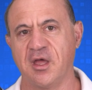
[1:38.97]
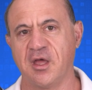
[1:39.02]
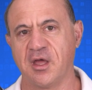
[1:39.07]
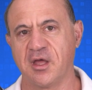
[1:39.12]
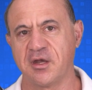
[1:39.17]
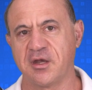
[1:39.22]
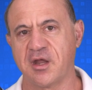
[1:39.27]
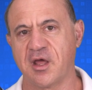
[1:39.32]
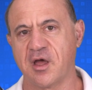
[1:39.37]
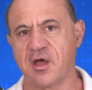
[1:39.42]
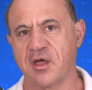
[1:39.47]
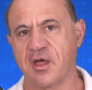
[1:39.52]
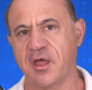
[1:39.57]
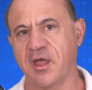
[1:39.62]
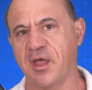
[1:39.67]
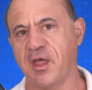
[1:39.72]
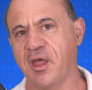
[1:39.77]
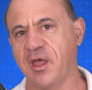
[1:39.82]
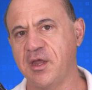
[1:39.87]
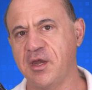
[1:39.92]
Now,
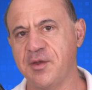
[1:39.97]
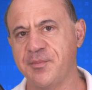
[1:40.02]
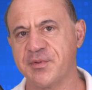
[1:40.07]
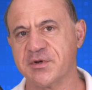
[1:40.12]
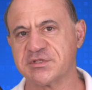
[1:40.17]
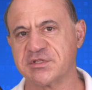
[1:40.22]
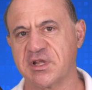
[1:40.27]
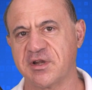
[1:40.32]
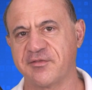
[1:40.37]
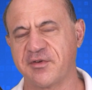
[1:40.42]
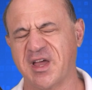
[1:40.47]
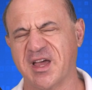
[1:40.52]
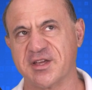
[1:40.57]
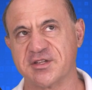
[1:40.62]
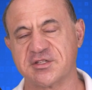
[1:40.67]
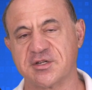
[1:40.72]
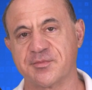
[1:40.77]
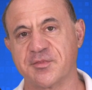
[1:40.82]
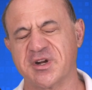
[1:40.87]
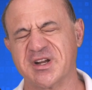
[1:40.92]
eighty percent of
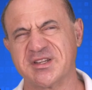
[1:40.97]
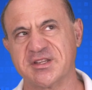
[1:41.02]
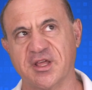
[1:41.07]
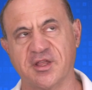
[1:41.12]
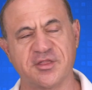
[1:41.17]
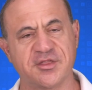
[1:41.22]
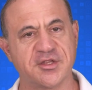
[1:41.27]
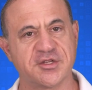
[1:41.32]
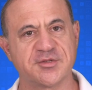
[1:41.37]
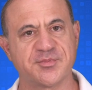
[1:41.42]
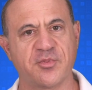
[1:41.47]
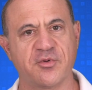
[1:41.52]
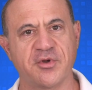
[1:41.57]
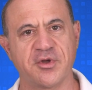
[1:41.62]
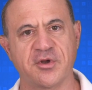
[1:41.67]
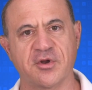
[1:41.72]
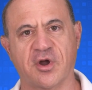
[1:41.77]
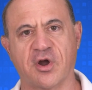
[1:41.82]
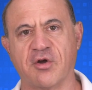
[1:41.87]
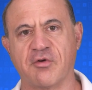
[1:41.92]
customers at this
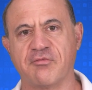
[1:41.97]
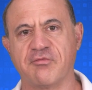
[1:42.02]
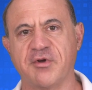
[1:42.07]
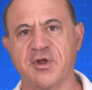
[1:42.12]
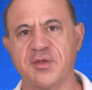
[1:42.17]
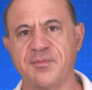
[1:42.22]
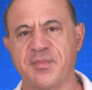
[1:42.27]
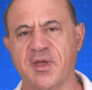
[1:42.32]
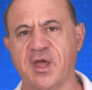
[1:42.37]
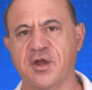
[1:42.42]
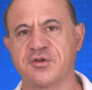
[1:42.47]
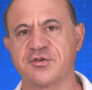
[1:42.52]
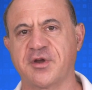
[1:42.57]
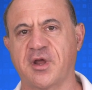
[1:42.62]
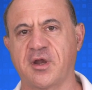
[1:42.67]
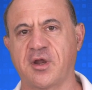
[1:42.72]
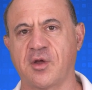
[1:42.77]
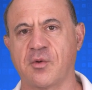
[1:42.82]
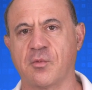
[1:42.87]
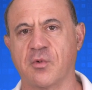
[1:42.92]
point are
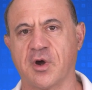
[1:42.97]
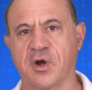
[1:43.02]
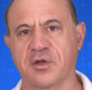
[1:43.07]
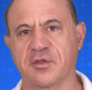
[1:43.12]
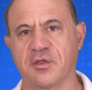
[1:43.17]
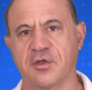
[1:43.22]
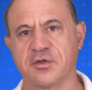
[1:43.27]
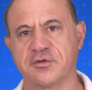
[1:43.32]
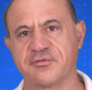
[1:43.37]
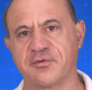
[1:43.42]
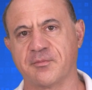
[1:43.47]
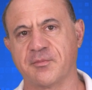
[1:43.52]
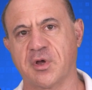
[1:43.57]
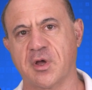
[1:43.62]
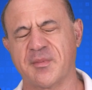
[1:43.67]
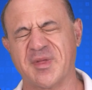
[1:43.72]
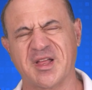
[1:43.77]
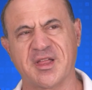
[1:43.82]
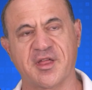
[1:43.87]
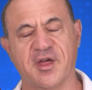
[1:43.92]
repatriating workloads from
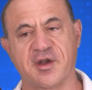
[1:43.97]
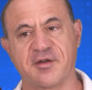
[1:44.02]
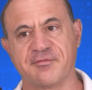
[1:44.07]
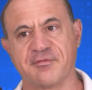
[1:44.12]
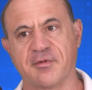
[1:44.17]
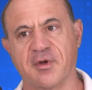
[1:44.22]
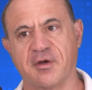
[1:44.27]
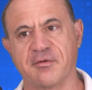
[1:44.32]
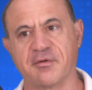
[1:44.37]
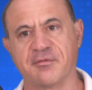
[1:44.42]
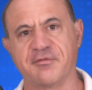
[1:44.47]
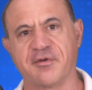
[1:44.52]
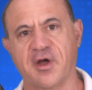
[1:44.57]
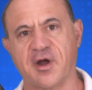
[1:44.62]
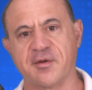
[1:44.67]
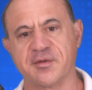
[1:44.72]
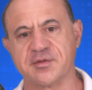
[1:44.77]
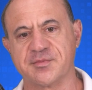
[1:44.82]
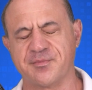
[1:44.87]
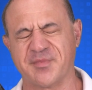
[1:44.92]
public cloud env
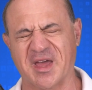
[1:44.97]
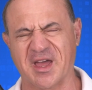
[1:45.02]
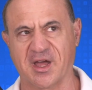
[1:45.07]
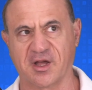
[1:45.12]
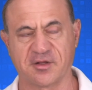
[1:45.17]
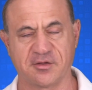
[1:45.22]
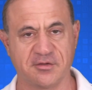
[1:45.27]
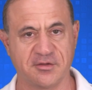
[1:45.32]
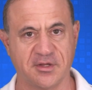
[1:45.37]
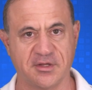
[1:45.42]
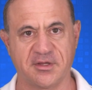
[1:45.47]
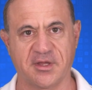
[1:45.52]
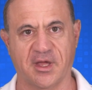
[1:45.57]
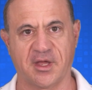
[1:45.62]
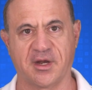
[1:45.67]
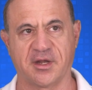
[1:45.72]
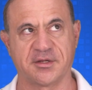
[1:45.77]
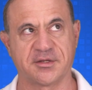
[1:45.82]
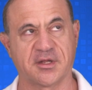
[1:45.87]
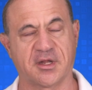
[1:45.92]
environments back to the
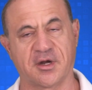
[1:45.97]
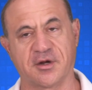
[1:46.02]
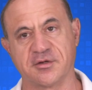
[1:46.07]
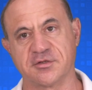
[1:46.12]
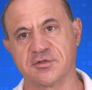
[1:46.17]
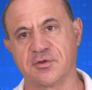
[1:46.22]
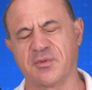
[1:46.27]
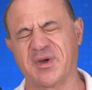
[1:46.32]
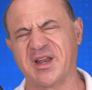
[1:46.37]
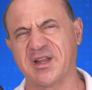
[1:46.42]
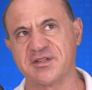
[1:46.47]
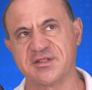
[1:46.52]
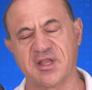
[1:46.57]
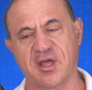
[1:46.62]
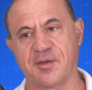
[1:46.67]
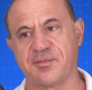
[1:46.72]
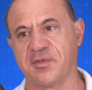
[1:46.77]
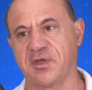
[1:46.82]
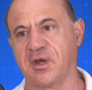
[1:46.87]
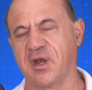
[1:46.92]
data center. So what does
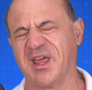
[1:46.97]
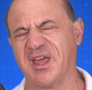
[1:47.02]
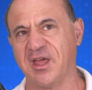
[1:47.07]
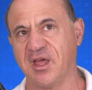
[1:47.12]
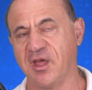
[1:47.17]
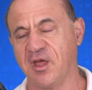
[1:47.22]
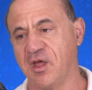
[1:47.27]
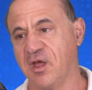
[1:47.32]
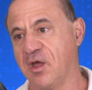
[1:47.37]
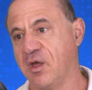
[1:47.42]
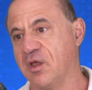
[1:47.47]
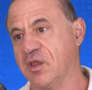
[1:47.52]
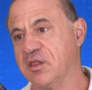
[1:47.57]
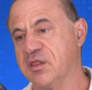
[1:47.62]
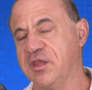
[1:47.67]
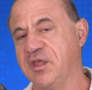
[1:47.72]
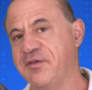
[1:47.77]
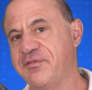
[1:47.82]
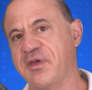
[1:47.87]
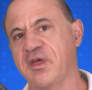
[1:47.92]
that mean?
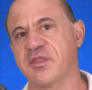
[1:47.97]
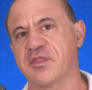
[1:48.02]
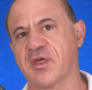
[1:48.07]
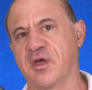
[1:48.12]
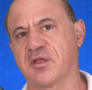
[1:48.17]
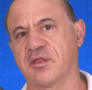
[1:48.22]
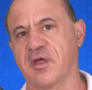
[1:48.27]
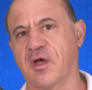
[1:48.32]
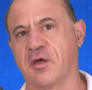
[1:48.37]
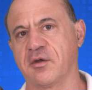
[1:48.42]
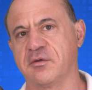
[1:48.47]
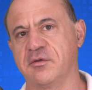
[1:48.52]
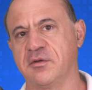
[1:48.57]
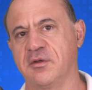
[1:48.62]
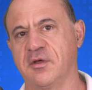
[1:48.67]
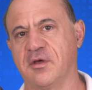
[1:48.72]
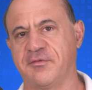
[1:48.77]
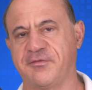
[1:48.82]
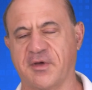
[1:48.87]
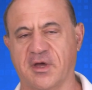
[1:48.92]
Leaving the cloud
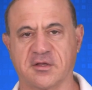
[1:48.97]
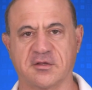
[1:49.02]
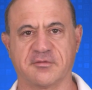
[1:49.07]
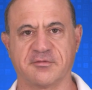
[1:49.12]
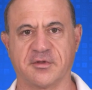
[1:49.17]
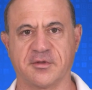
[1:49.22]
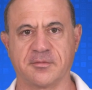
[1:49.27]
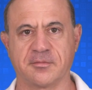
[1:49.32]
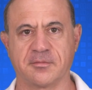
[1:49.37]
effectively.